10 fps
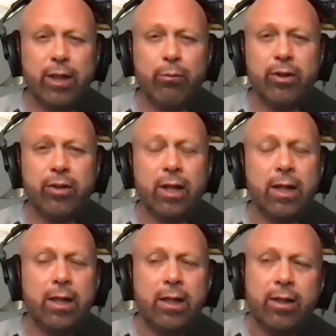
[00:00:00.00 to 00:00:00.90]
They would
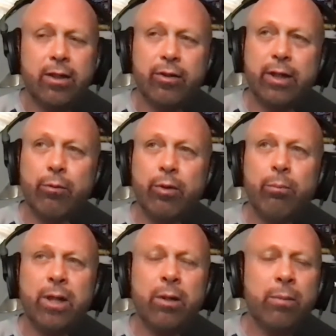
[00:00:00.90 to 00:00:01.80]
you know they would
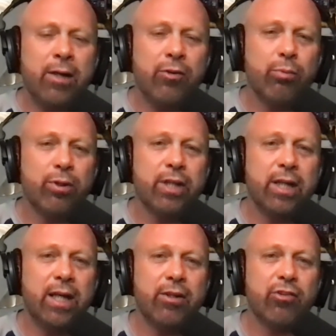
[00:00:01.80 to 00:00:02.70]
minimize what they
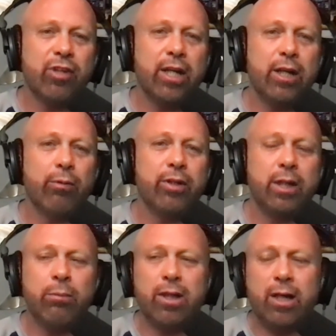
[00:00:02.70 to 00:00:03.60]
had to say they would
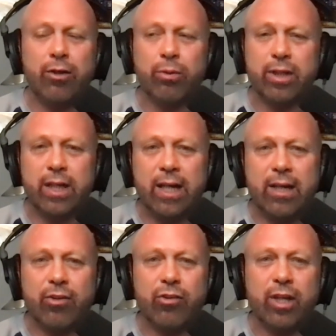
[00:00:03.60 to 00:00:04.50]
demonize what they
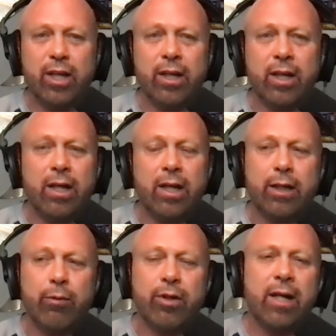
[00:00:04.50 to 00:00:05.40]
had to say
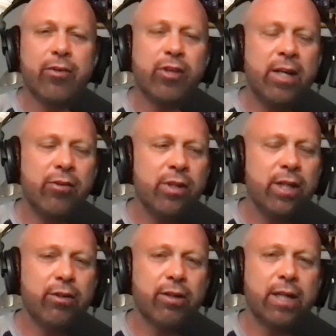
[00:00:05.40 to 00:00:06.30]
they would
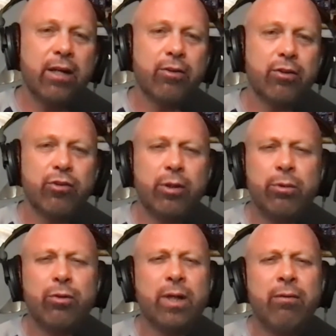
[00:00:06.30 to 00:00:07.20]
assassinate their characters they would
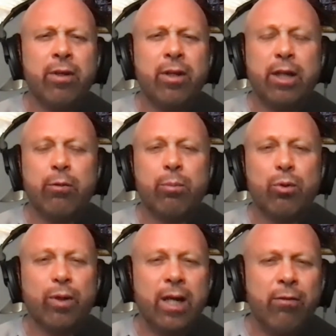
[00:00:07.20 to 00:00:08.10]
do every they would
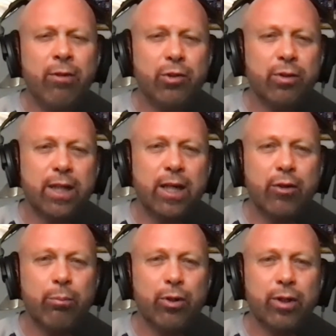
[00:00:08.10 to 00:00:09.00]
pull every trick out of
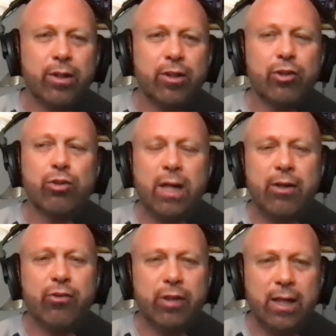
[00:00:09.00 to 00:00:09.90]
the book to try
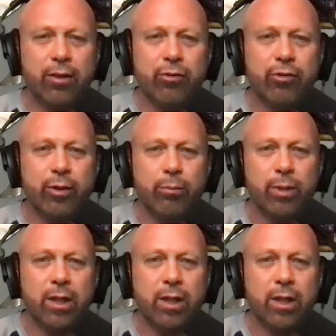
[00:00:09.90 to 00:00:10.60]
to silence them